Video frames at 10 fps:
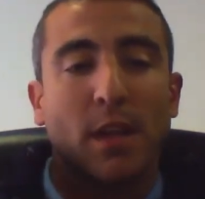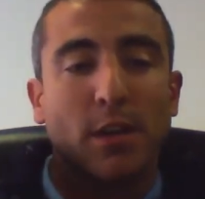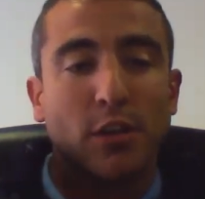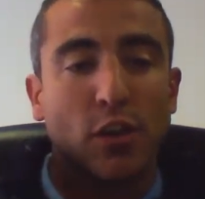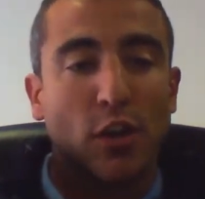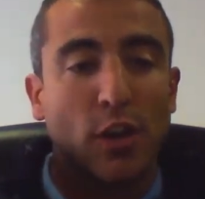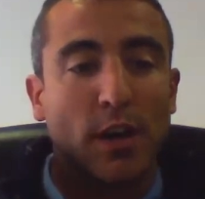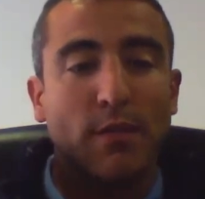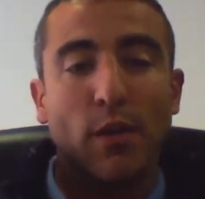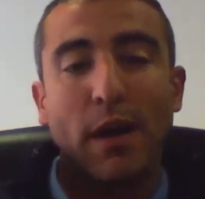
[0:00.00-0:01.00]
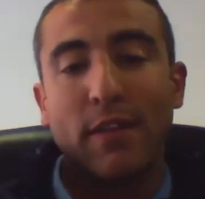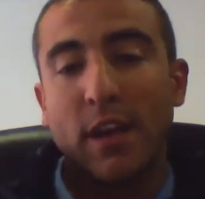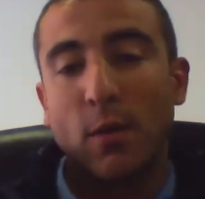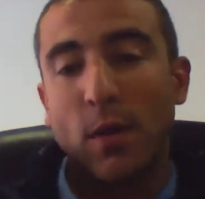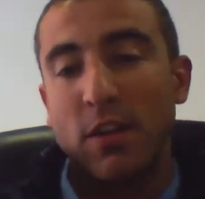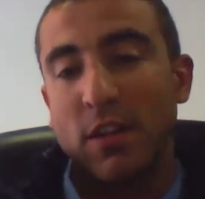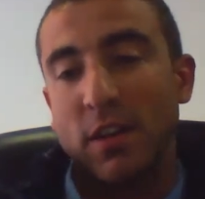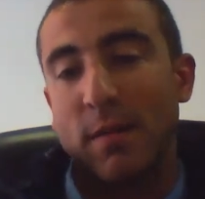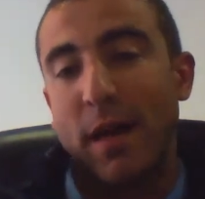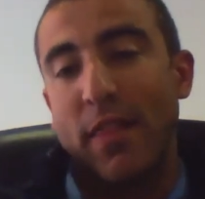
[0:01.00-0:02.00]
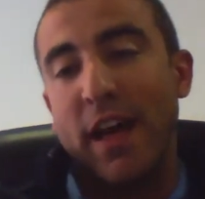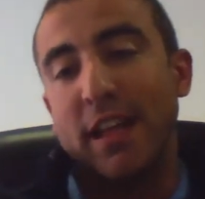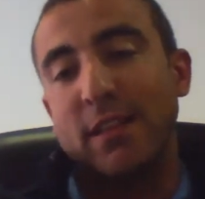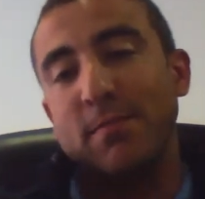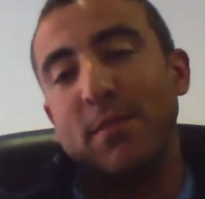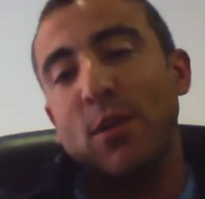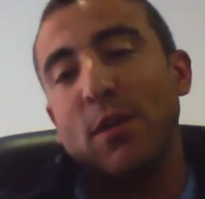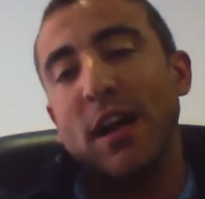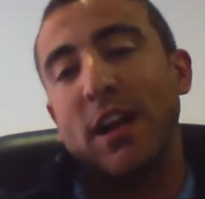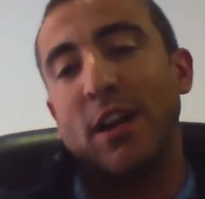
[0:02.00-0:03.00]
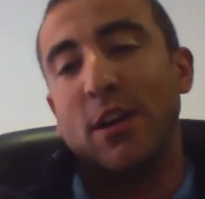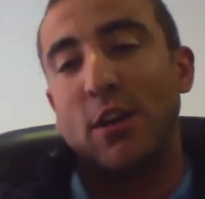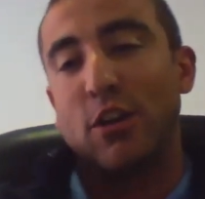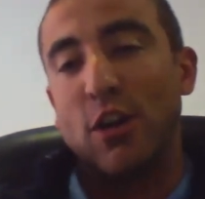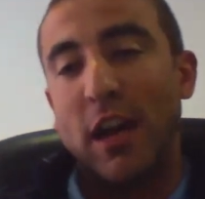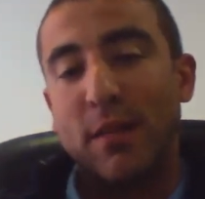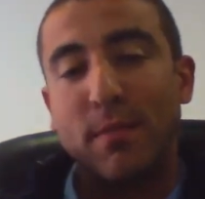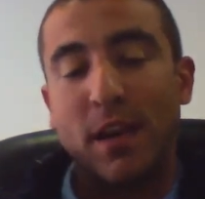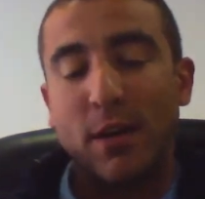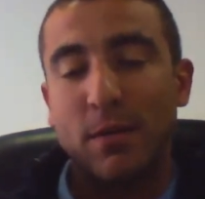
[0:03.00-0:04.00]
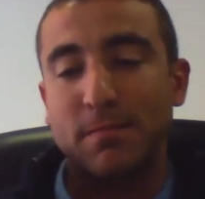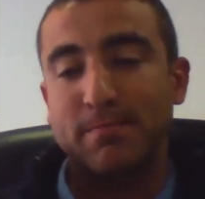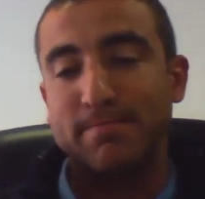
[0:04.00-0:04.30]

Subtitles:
So if you have any question about that, you can also let me know.